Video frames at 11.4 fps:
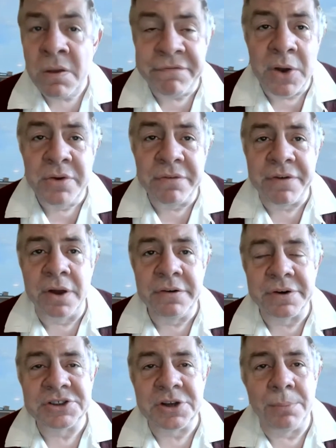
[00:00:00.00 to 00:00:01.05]
Vodafone,
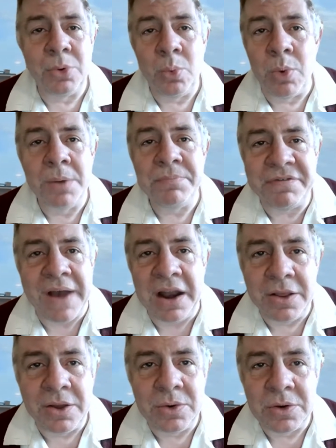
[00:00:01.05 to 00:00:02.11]
for example, won't be
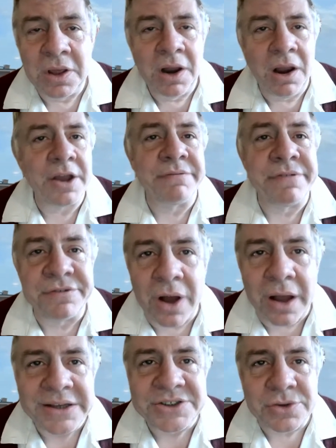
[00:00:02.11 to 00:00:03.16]
valued like a
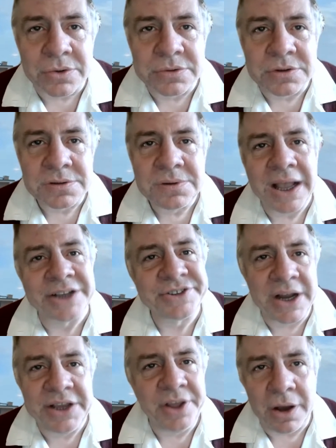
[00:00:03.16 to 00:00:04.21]
Verizon as
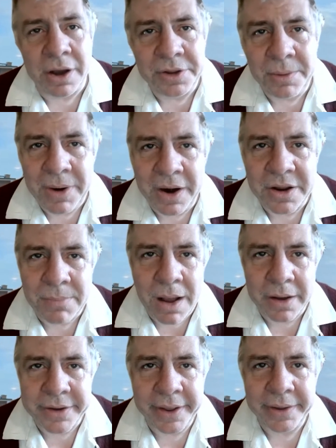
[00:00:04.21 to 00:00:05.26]
an ADR in the American
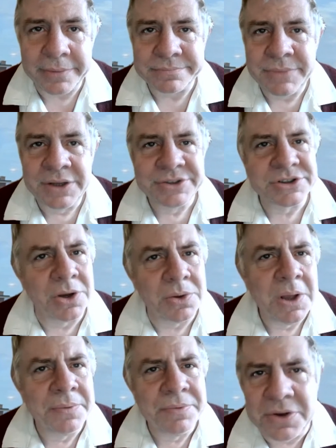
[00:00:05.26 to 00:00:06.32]
market. So
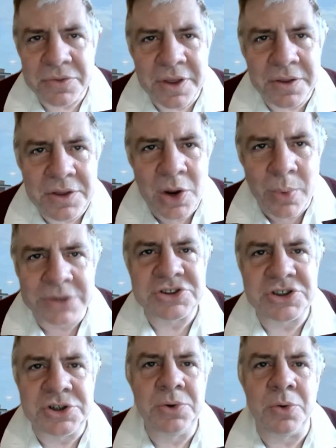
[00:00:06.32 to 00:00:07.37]
the, the, you know
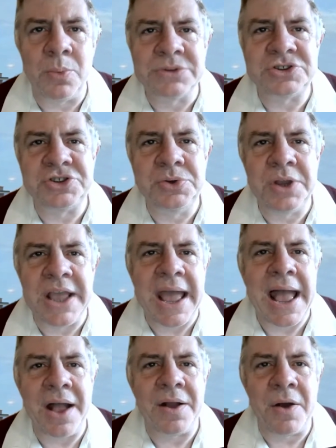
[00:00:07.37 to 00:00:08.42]
once you once you
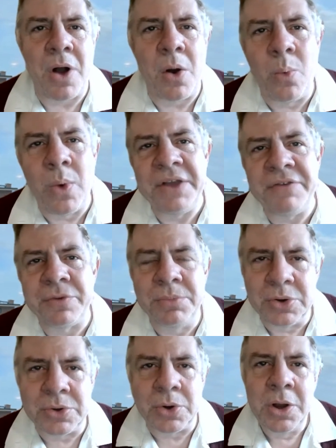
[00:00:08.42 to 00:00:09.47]
get away from
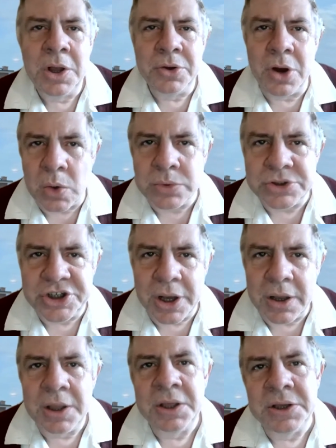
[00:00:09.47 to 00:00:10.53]
your
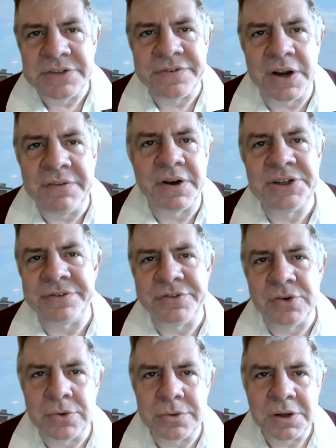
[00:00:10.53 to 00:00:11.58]
culture, it's very very
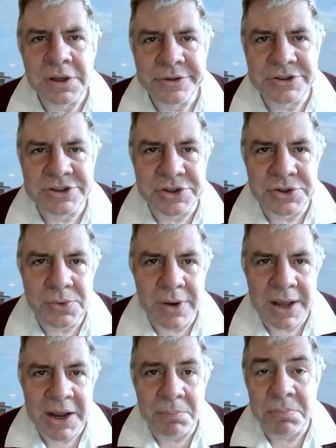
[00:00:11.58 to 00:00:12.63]
difficult to
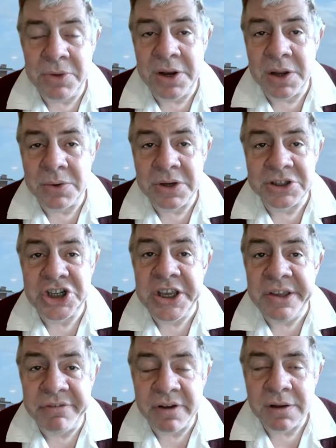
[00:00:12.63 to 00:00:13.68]
um, you know
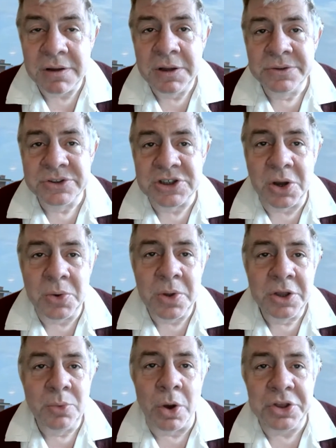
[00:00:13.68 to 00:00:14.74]
achieve. So
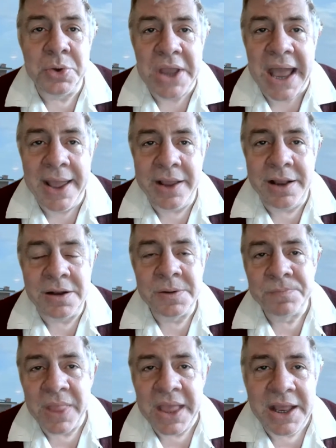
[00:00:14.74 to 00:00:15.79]
what you gain
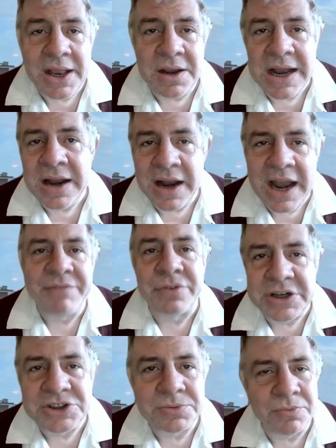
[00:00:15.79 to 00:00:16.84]
in in
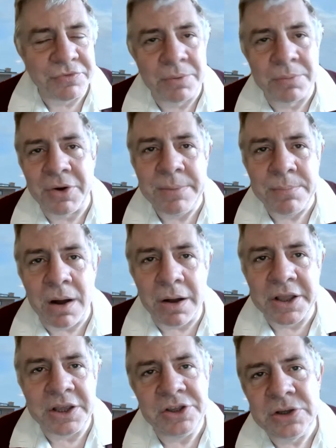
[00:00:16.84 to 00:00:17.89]
leverage from a great
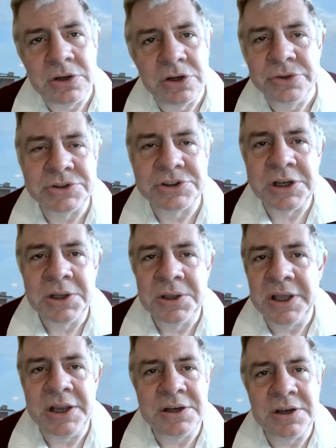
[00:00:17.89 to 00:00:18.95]
market, you lose
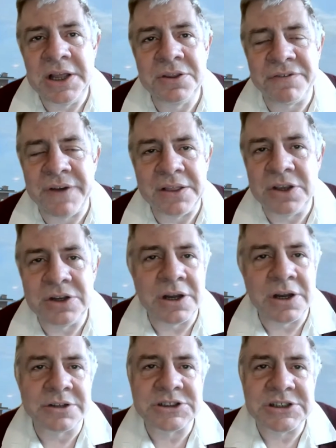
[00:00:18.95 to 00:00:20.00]
in in the fact that you
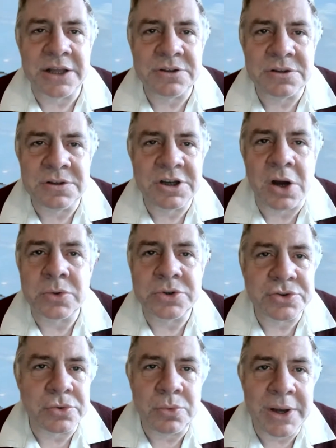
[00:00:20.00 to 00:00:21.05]
don't understand the
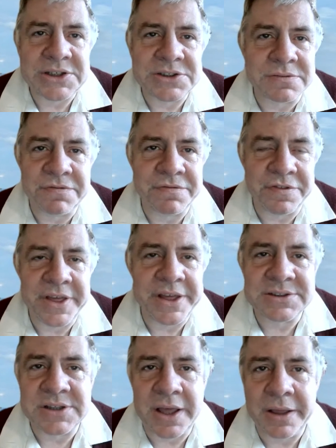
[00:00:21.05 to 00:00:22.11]
cultural ways of
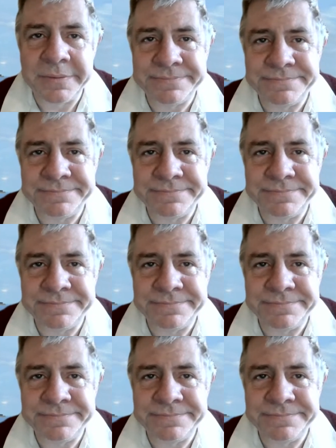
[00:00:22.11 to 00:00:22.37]
things there